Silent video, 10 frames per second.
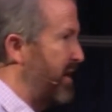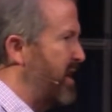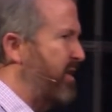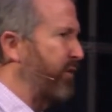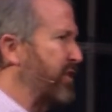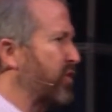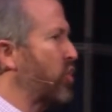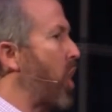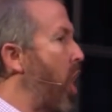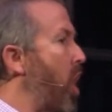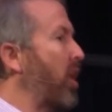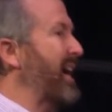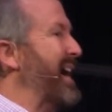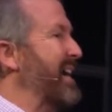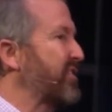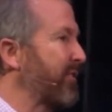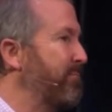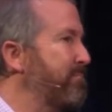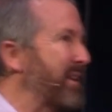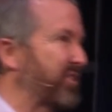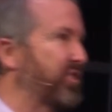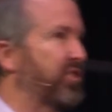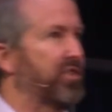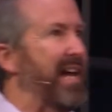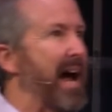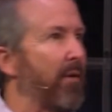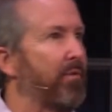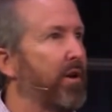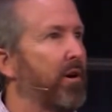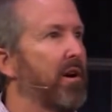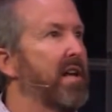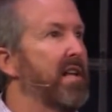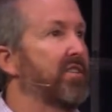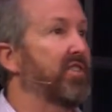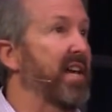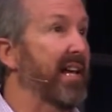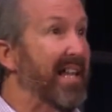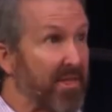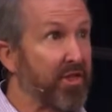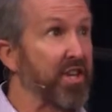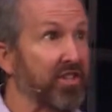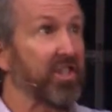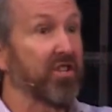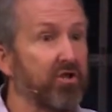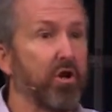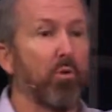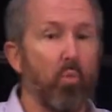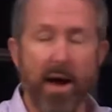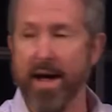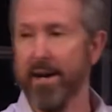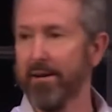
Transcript: Friends, there's all kinds of messages out there saying, this is the way.